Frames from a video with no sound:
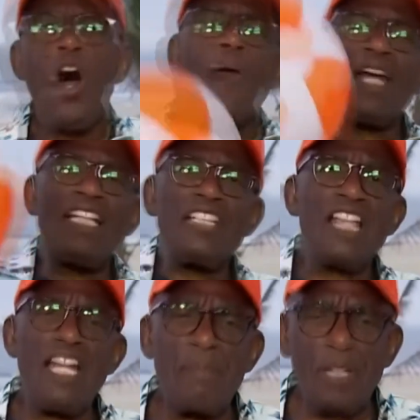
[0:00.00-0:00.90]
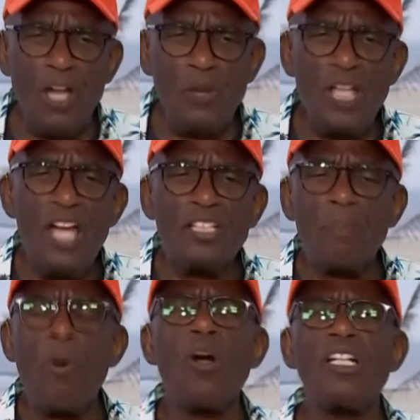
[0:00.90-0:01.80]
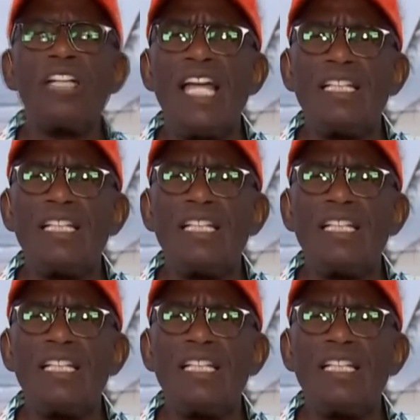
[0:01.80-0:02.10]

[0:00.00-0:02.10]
All right, let's head up the coast to Port,